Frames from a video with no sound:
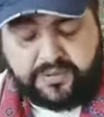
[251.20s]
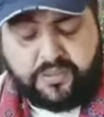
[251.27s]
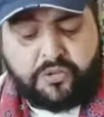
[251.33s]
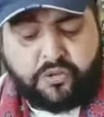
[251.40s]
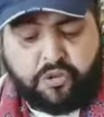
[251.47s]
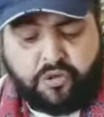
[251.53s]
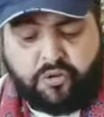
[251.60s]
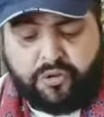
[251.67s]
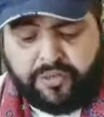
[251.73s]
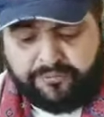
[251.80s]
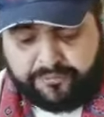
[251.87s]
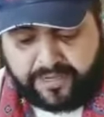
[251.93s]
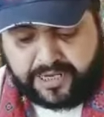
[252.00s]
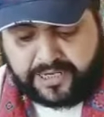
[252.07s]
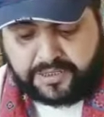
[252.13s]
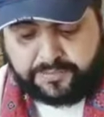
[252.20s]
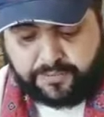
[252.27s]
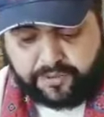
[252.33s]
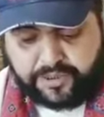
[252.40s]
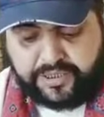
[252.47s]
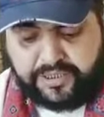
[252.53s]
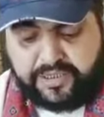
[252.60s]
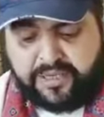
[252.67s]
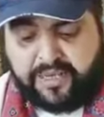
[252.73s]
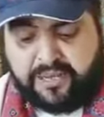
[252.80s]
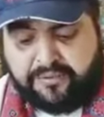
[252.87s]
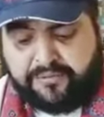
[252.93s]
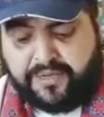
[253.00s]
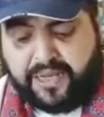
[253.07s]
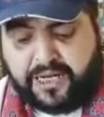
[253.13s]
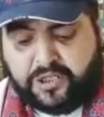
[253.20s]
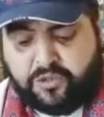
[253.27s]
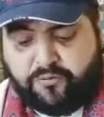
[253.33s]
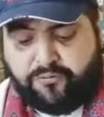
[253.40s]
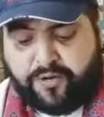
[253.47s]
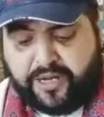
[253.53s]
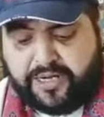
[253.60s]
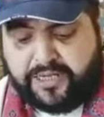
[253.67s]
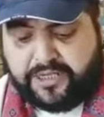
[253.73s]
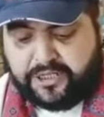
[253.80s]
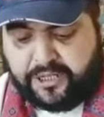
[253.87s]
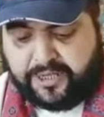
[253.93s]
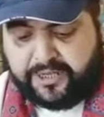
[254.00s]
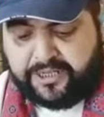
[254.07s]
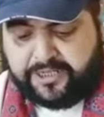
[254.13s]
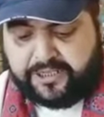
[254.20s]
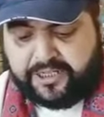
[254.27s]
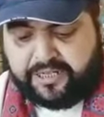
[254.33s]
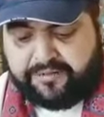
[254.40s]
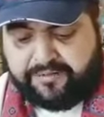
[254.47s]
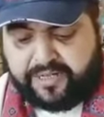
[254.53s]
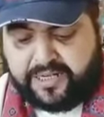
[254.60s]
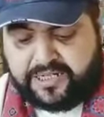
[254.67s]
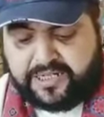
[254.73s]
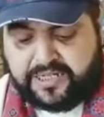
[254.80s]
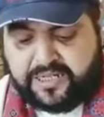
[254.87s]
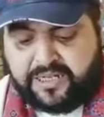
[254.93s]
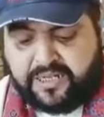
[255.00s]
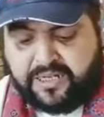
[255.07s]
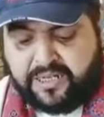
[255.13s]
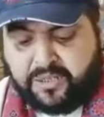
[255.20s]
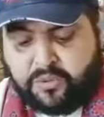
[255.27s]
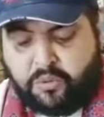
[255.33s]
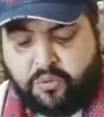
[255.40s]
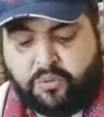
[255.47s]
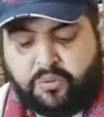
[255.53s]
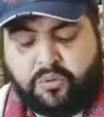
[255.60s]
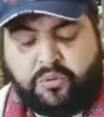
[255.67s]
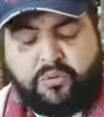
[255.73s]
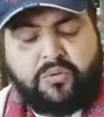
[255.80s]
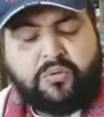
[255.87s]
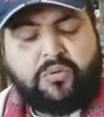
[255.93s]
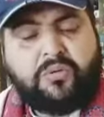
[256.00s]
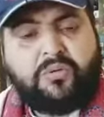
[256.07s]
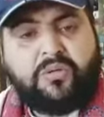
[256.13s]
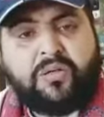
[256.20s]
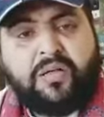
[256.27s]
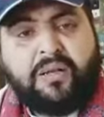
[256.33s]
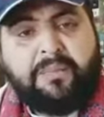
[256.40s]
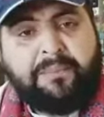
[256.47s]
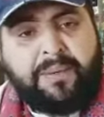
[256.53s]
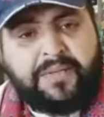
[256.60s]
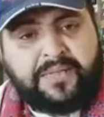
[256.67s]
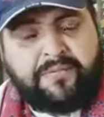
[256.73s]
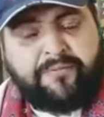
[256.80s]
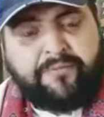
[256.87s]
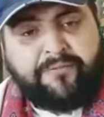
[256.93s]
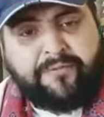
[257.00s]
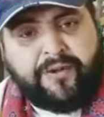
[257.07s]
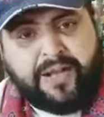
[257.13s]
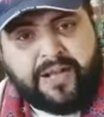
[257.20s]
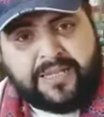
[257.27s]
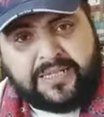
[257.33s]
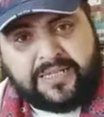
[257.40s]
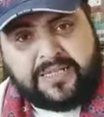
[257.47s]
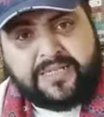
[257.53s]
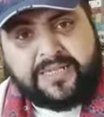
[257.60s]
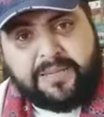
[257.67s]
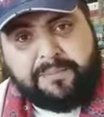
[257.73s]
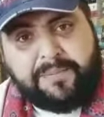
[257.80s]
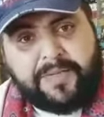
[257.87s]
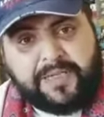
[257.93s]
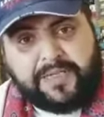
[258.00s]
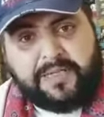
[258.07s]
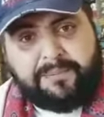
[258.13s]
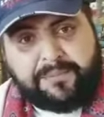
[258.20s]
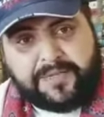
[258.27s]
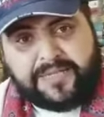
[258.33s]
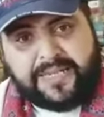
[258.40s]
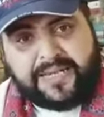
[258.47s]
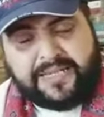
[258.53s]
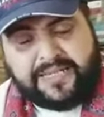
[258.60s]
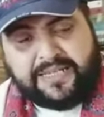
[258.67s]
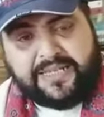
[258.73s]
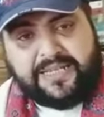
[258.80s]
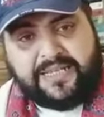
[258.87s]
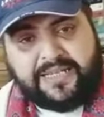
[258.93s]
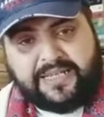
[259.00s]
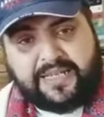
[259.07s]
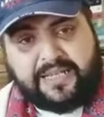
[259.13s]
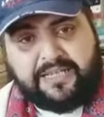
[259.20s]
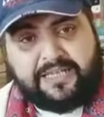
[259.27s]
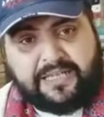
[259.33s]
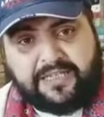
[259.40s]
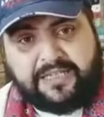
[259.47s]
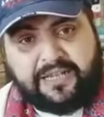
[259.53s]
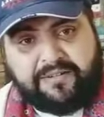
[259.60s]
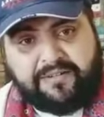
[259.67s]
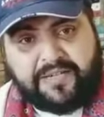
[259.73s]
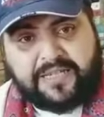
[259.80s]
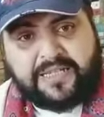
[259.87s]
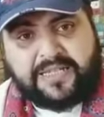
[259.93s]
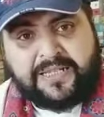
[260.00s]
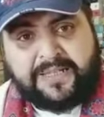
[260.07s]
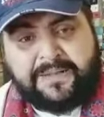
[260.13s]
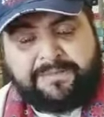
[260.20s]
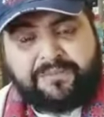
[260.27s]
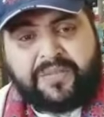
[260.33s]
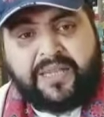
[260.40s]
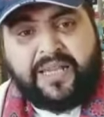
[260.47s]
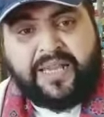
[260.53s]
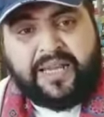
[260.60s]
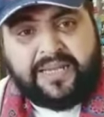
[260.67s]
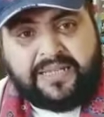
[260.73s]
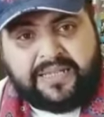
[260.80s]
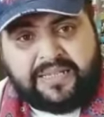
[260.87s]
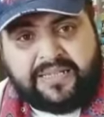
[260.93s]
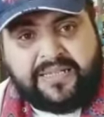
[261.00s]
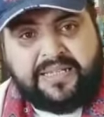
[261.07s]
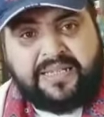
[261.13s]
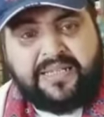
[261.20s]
So in Frost poetry, we also find solitary travelers who but Frost symbolically presents these solitary travelers the,